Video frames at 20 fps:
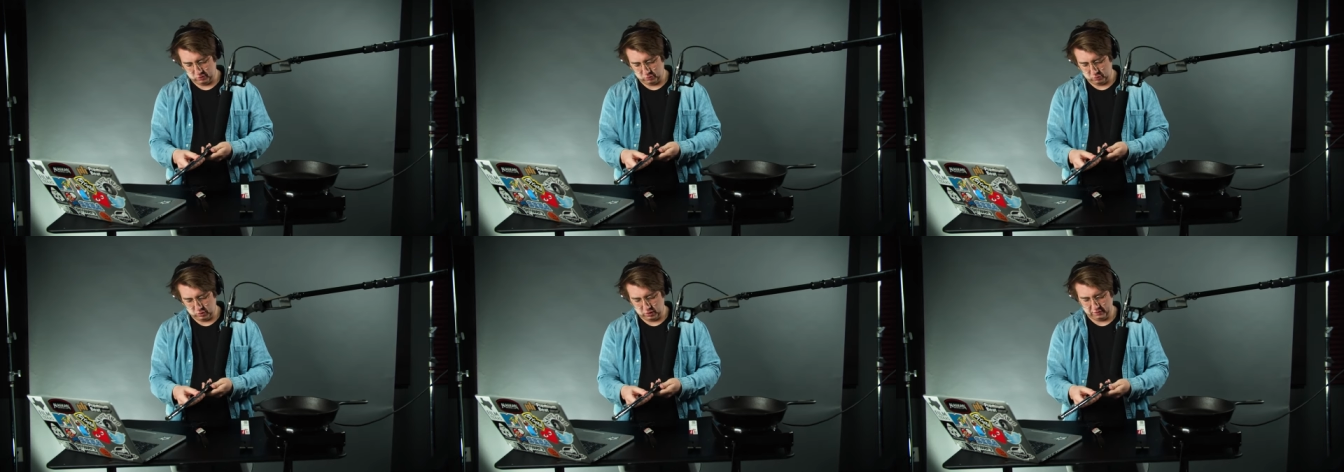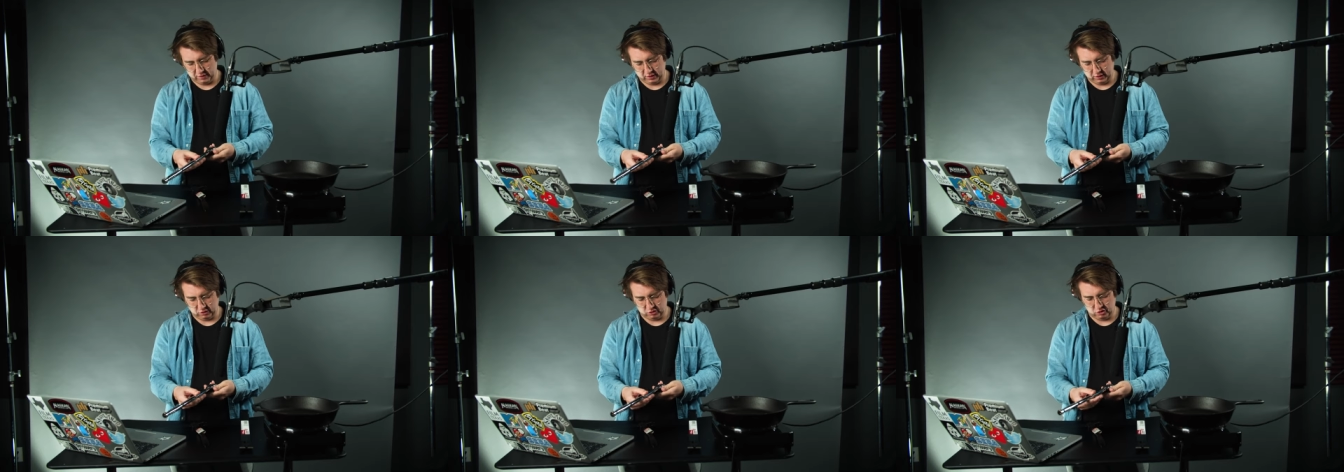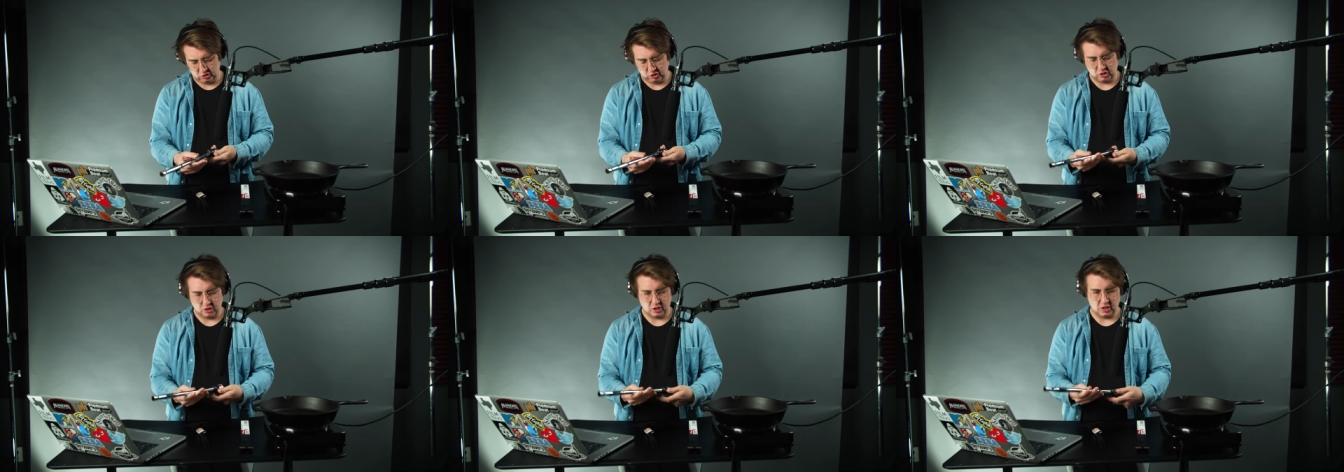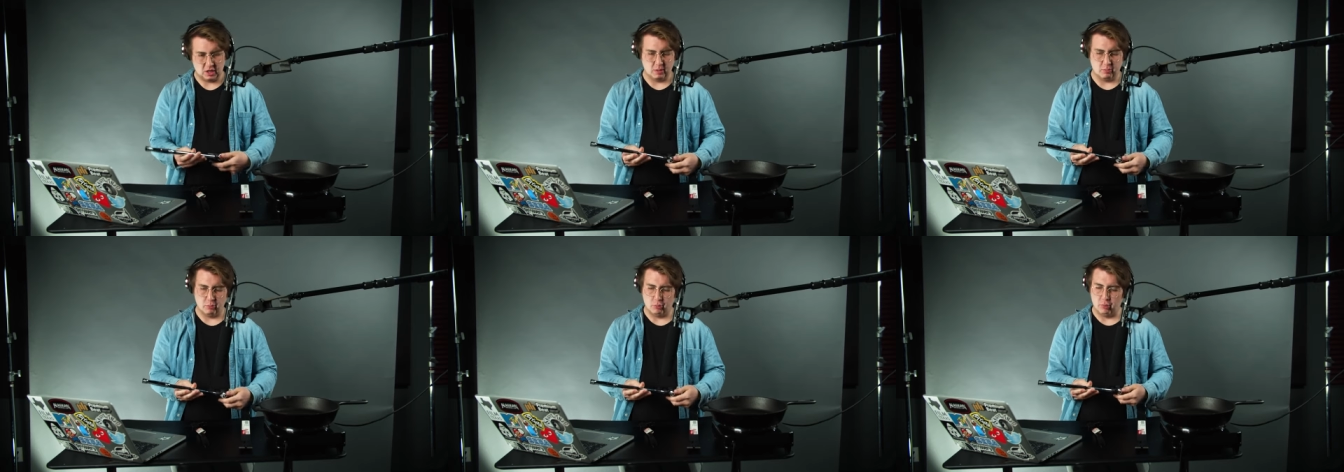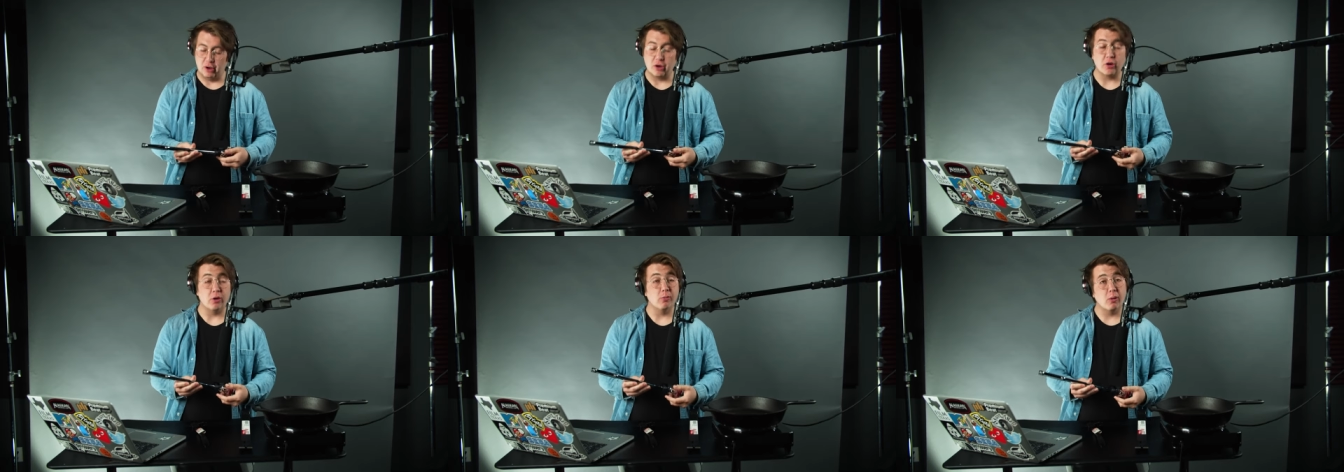12-inch uh,
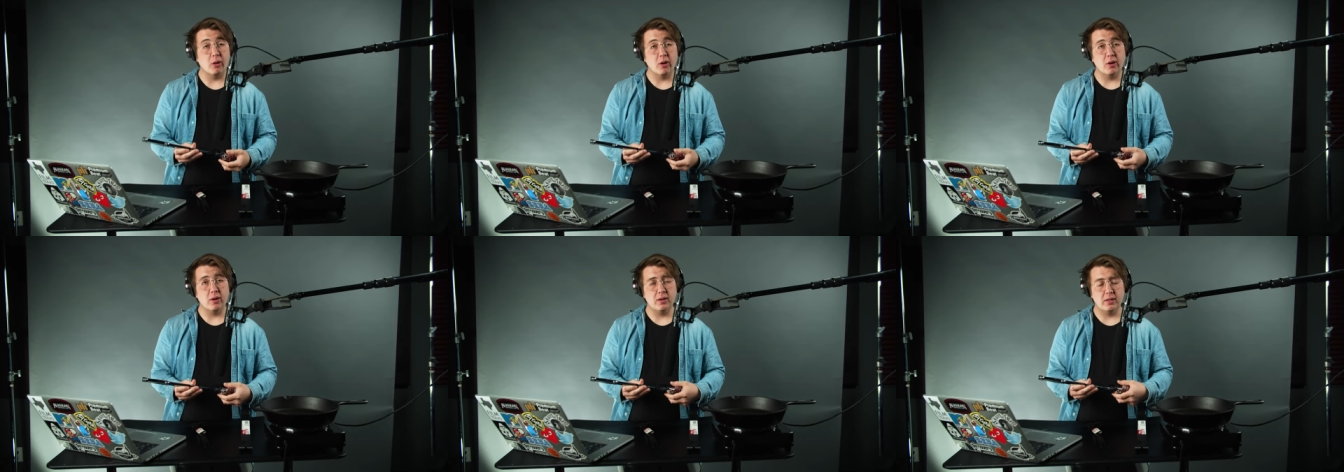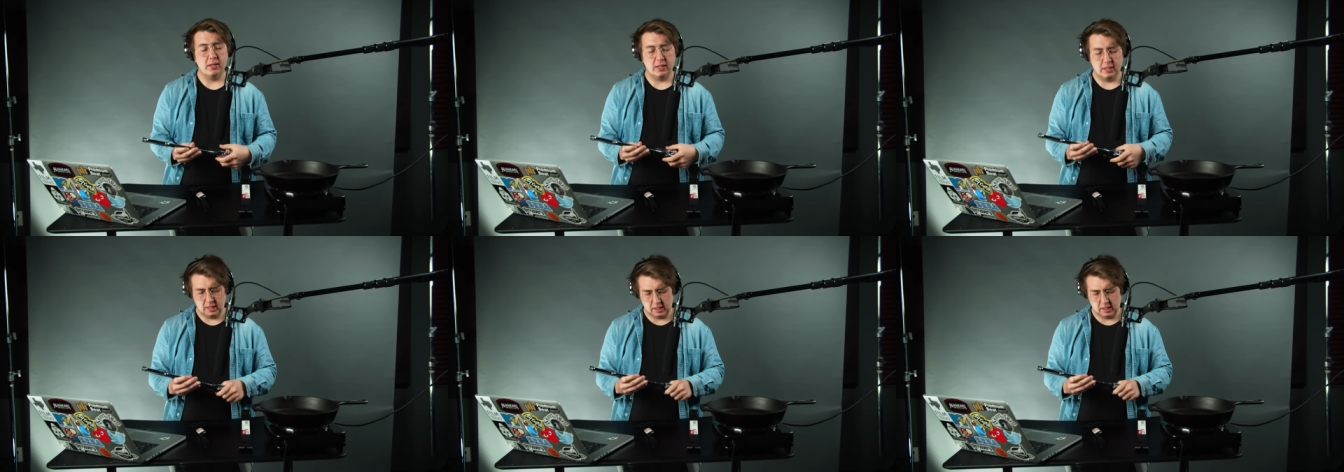breaker bar.